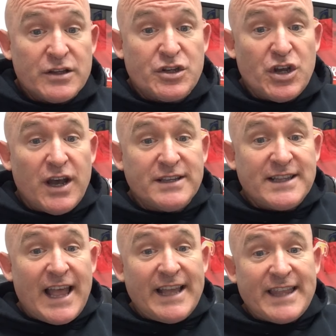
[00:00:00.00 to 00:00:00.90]

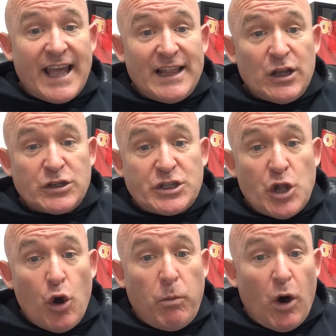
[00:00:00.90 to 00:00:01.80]
Just like that little
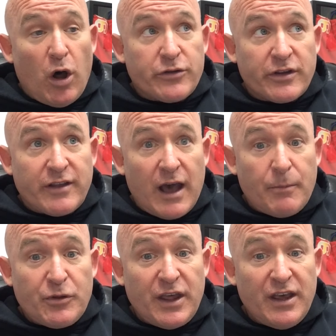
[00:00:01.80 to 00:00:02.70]
snowball at the
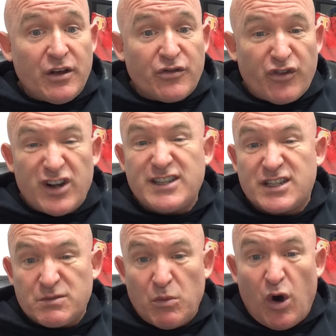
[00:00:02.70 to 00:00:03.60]
top of the hill. It's very
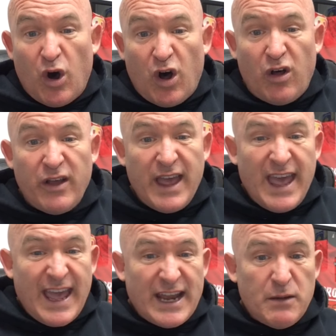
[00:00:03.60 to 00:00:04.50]
small
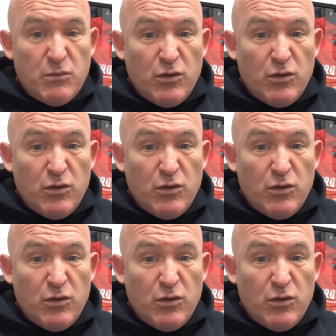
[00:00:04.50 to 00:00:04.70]
and it